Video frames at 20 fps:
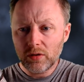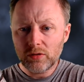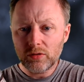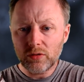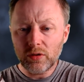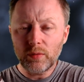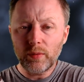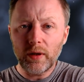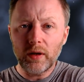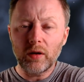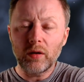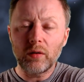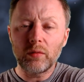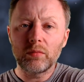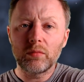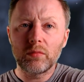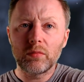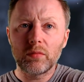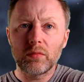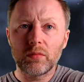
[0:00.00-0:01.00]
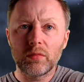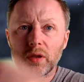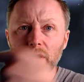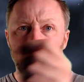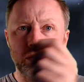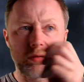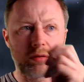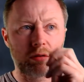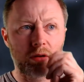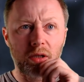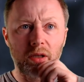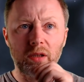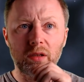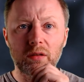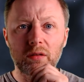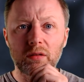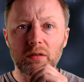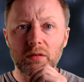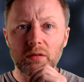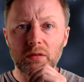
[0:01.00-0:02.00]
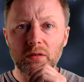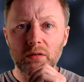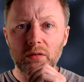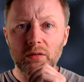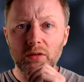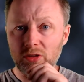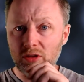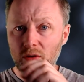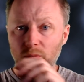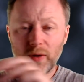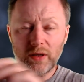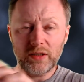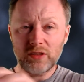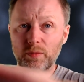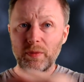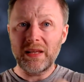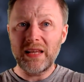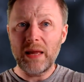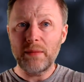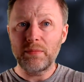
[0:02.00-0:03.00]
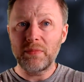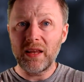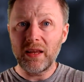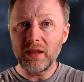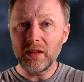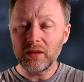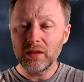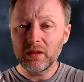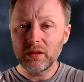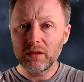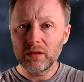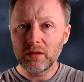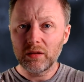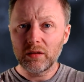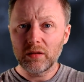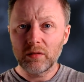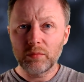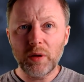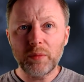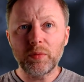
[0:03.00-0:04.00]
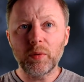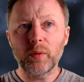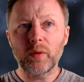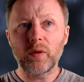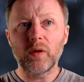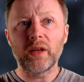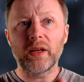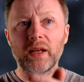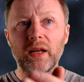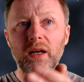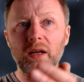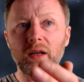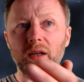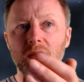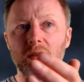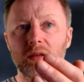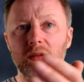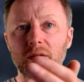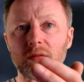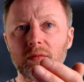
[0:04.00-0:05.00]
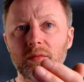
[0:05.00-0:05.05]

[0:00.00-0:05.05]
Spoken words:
So he went up, like, alright. Because otherwise there'd be nobody there. People would have gone like that.